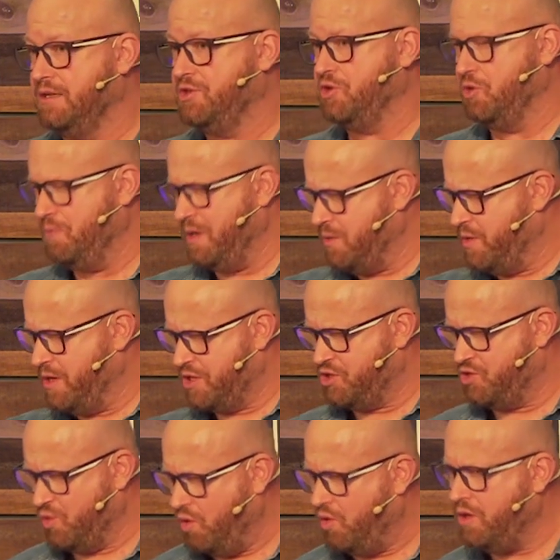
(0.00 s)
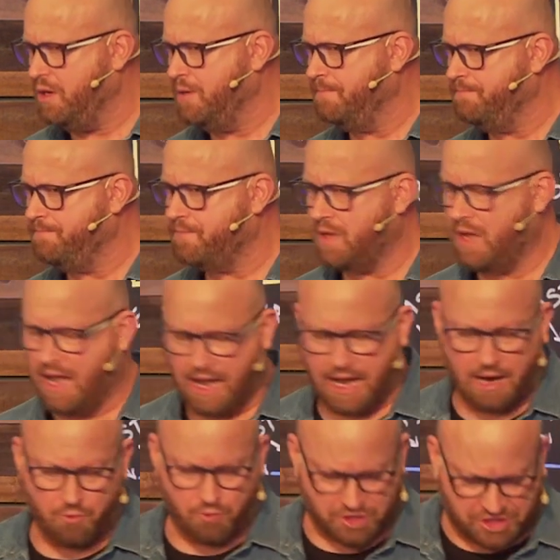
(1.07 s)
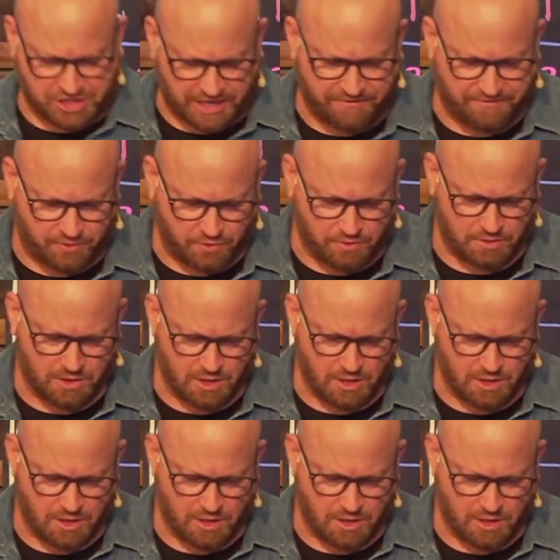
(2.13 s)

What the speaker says: to be withdrawn, resentful,